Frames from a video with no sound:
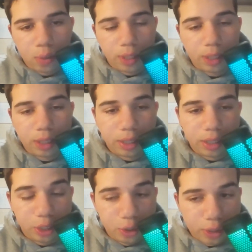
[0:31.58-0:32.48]
The
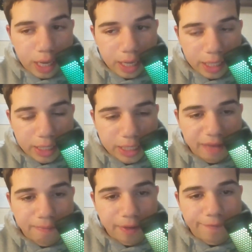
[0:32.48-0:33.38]
New York Yankees
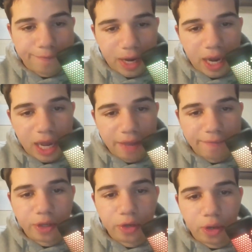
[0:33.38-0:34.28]
gave him a
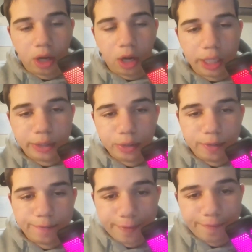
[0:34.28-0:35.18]
5-year, $150
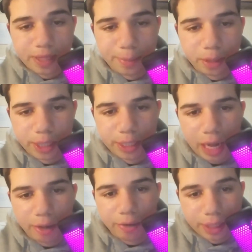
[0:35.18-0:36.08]
million
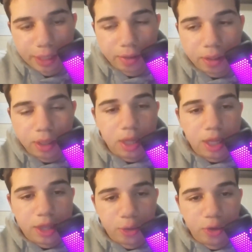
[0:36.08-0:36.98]
deal,
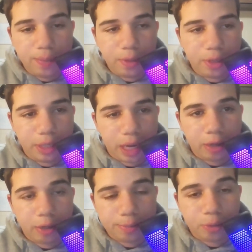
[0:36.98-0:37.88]
$30
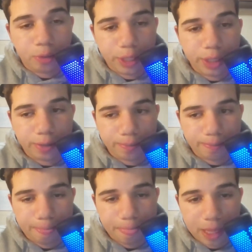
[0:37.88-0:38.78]
million per year.
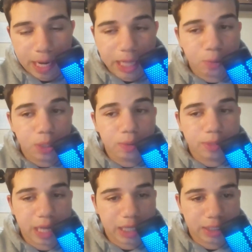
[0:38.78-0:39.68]
And that's what he
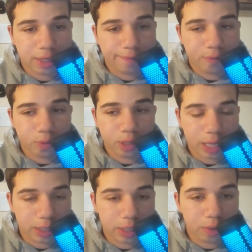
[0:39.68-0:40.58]
was asking for.
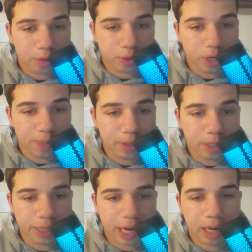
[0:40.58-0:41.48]
$30
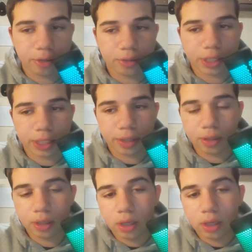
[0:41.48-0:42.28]
million a year.